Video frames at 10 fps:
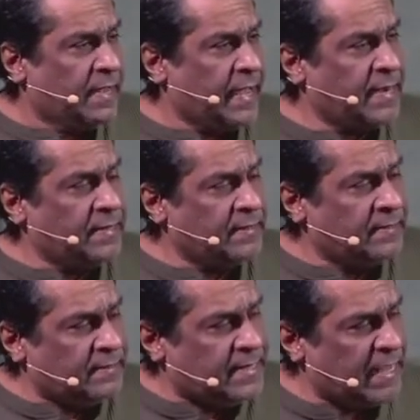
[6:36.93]
and
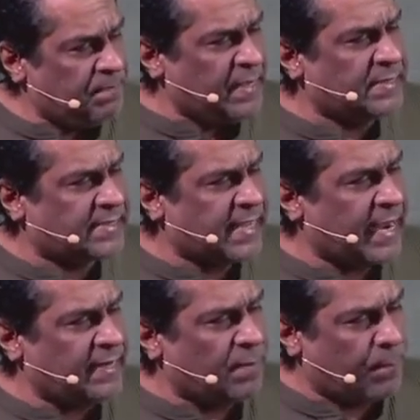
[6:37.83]
deep
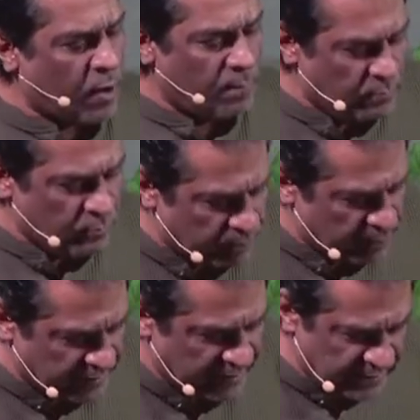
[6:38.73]
inside, the problem could
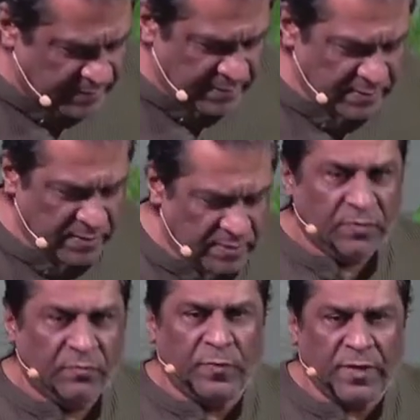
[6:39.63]
be this.
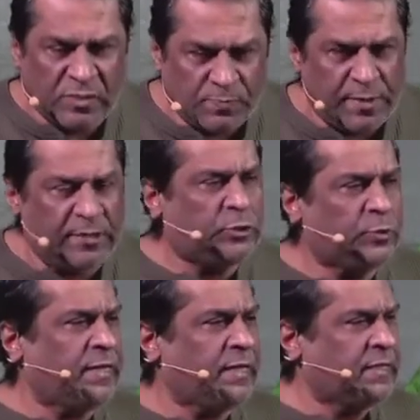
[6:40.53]
We are
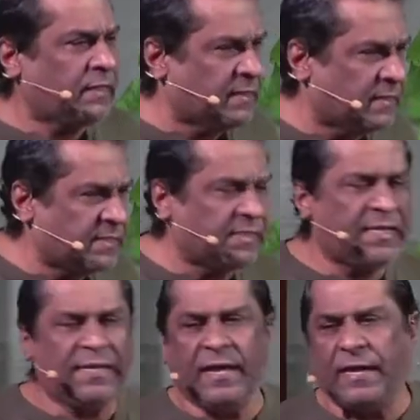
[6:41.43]
spiritually
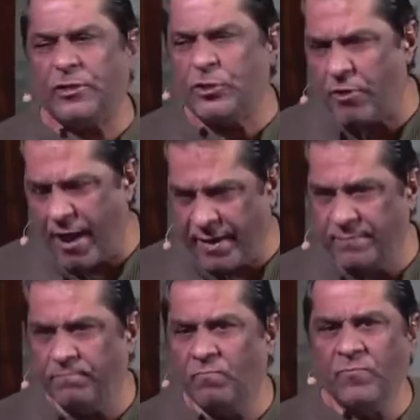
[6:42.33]
thirsty and dry,
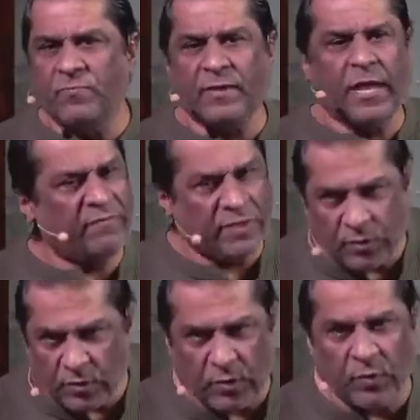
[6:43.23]
and we
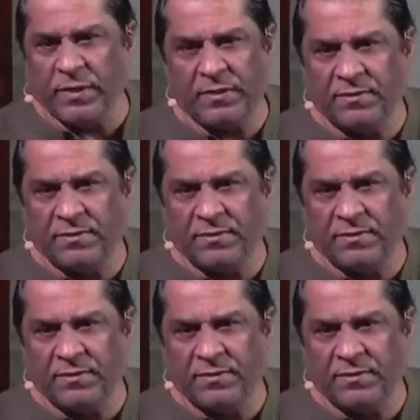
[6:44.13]
don't know it.